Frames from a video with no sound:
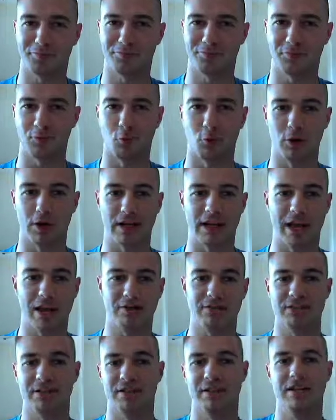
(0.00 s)
work it
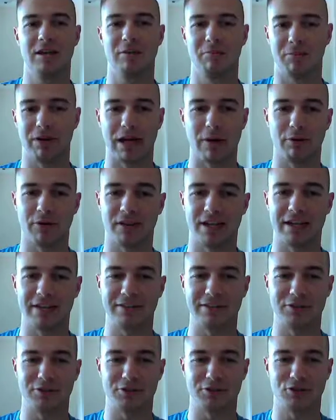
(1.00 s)
out. But I would
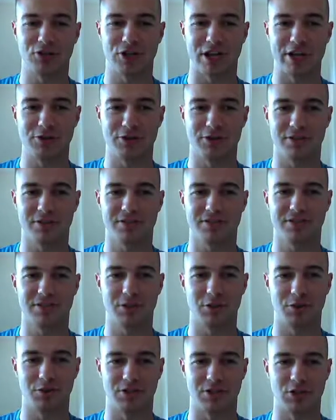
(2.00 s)
likely just change this
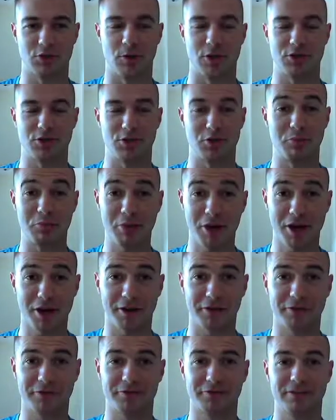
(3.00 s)
to a situation
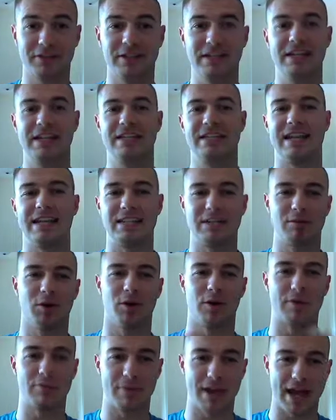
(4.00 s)
above to end up
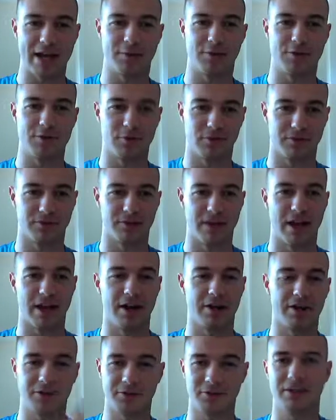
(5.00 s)
going backwards 1
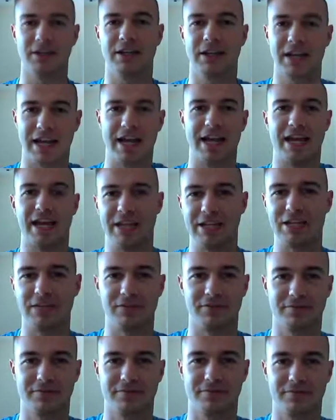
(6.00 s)
value and
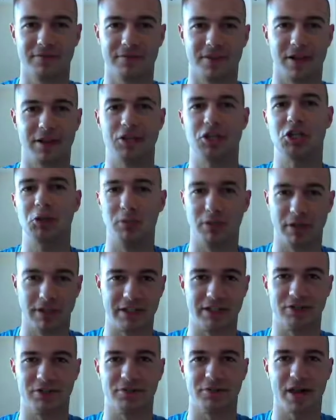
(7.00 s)

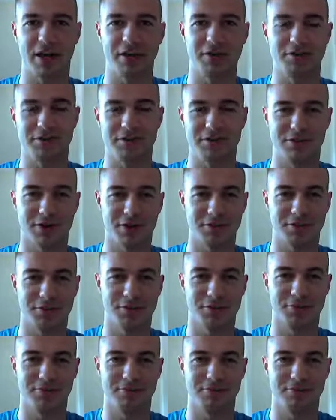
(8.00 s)
accumulating your values as such.